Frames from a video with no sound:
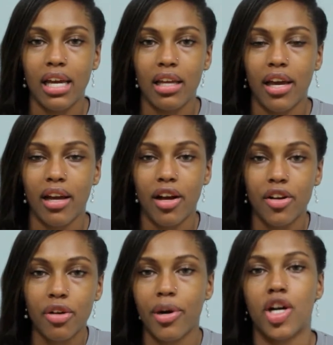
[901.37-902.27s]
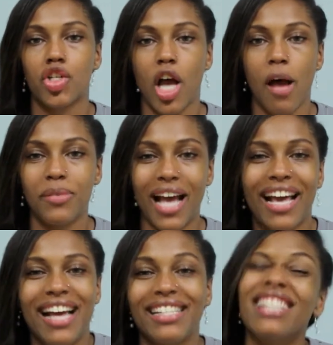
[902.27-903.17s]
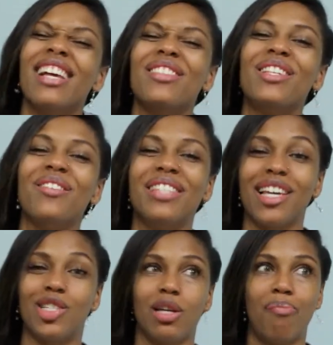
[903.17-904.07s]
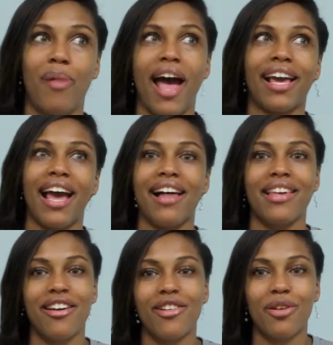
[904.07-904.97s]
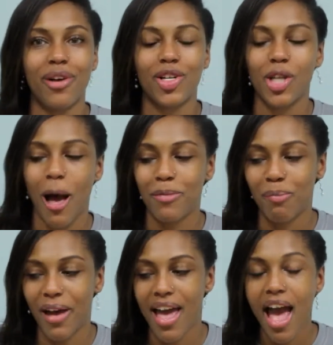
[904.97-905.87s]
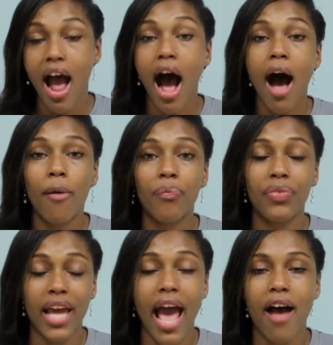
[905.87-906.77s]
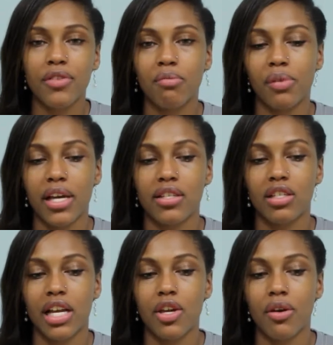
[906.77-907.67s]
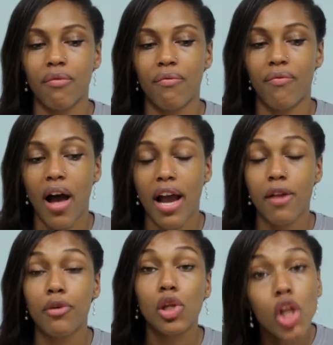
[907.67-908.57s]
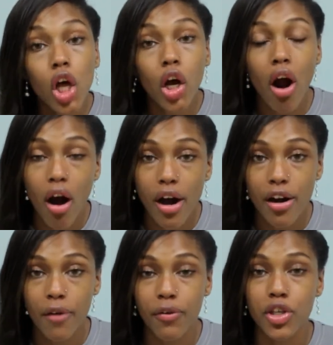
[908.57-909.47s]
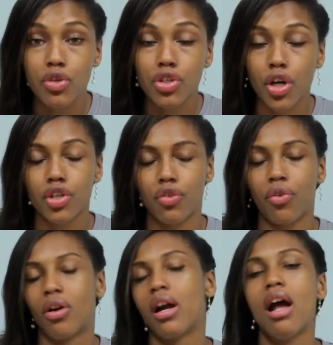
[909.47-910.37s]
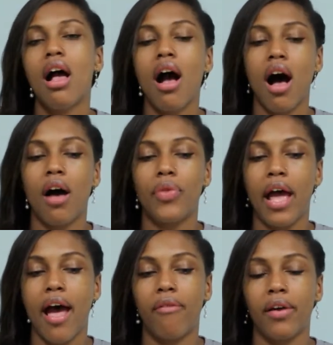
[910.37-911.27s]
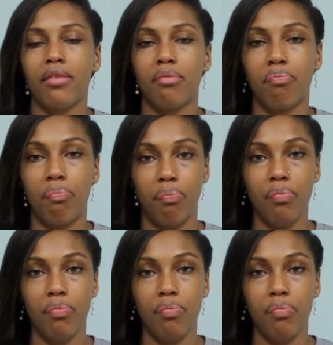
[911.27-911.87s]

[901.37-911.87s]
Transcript: alley like underwear shops. I guess that sounds so sketchy. Back alley underwear shops, but they have some places that you can find if you look hard enough and you search for that have like